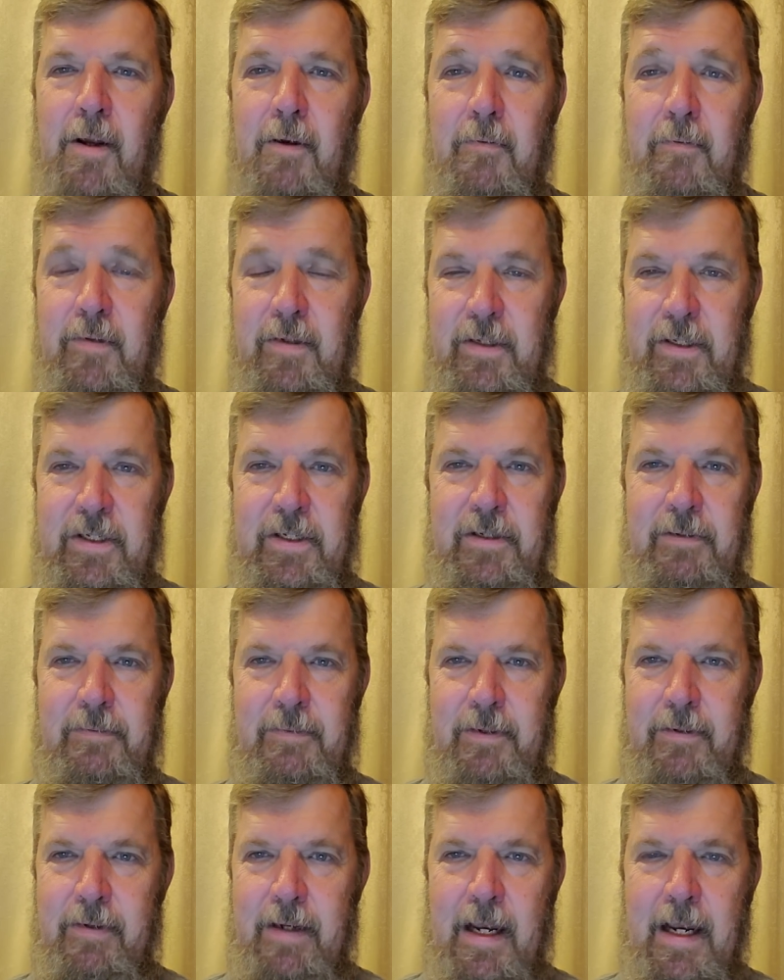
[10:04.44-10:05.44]
loans,
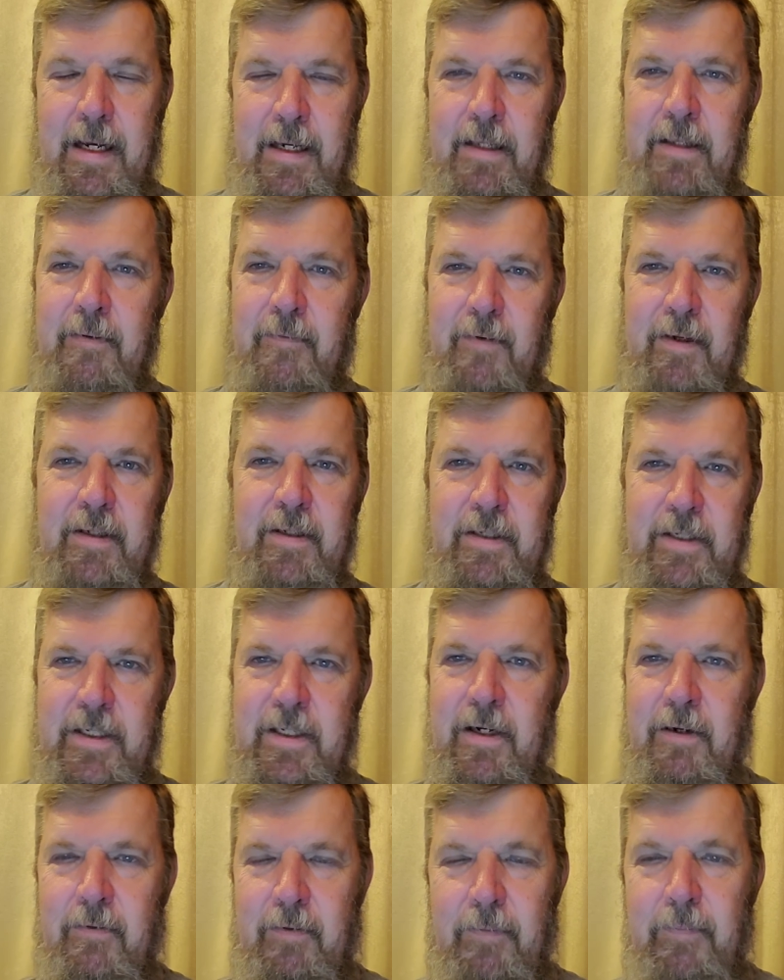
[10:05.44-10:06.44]
okay? The ones,
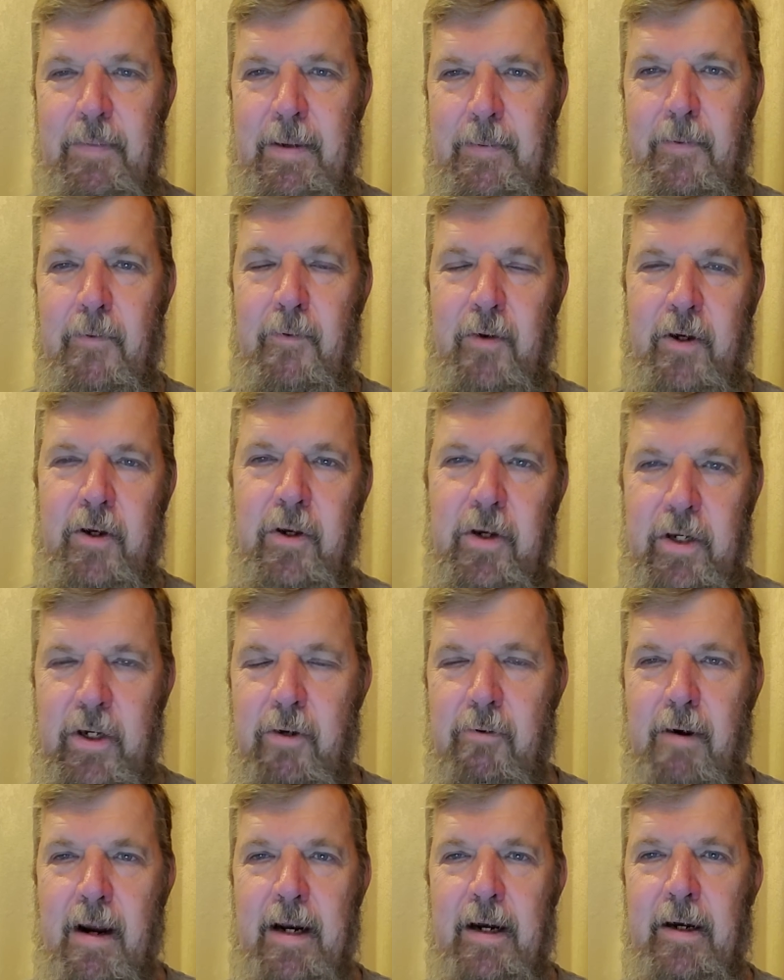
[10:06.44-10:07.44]
you know, people with good
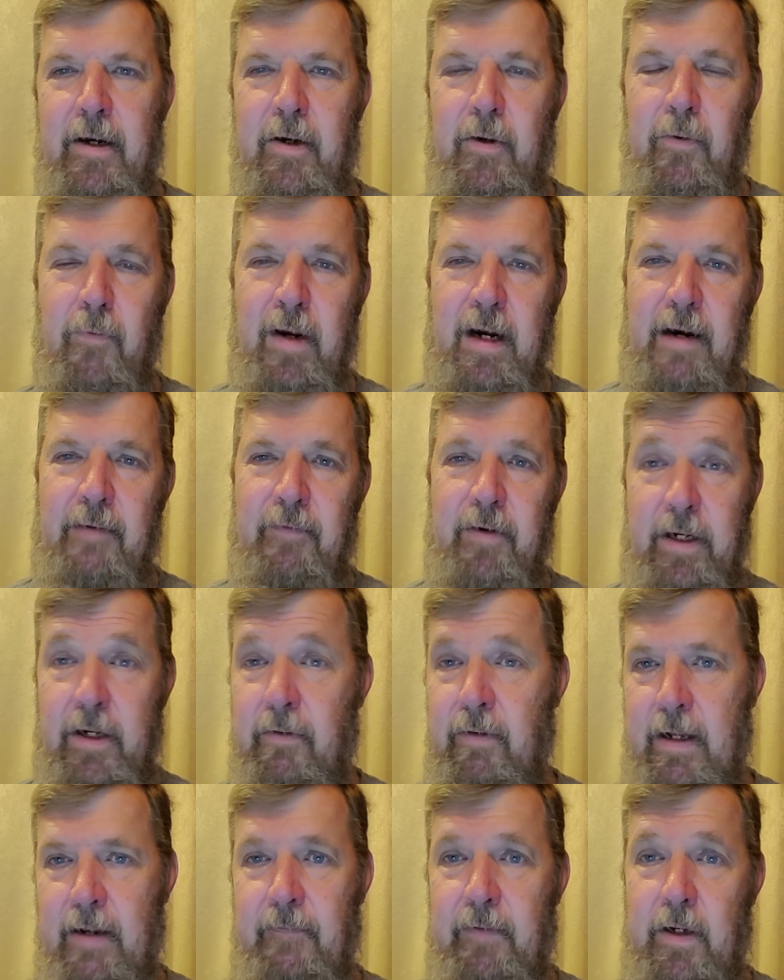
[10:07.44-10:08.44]
credit or whatever, you
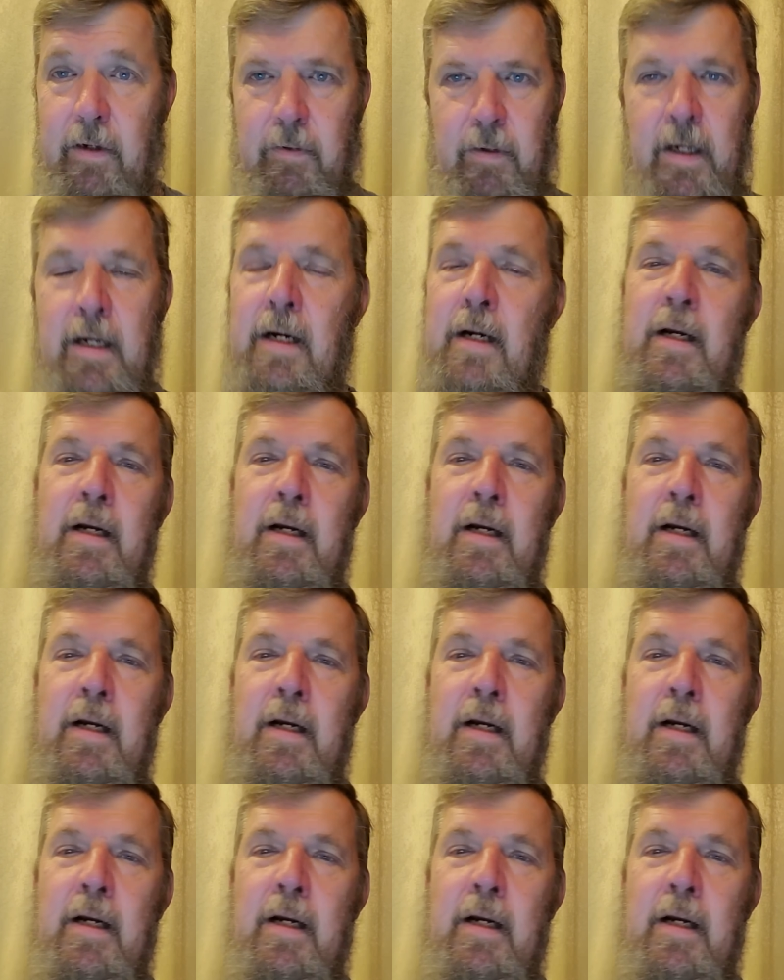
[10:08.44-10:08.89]
know, have their